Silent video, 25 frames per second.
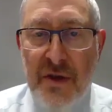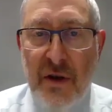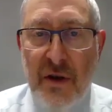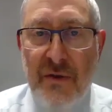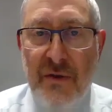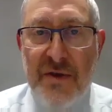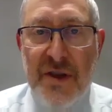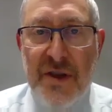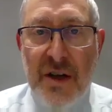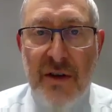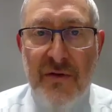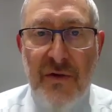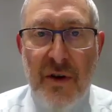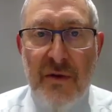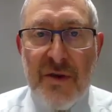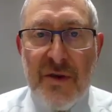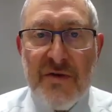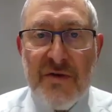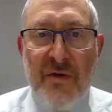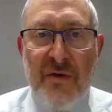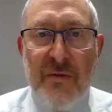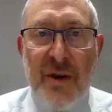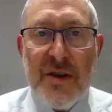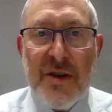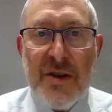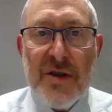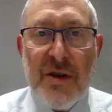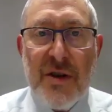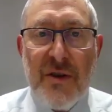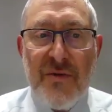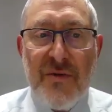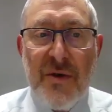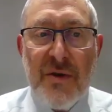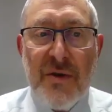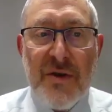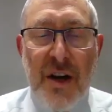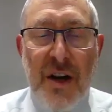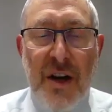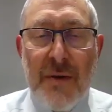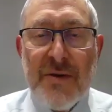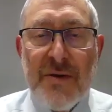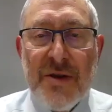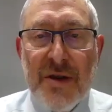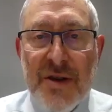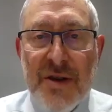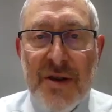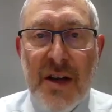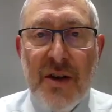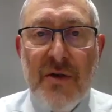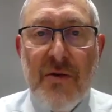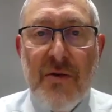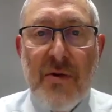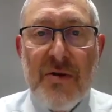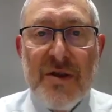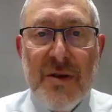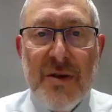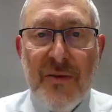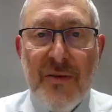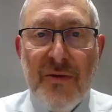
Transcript: Chovos Halavavos we mentioned a few times because he quotes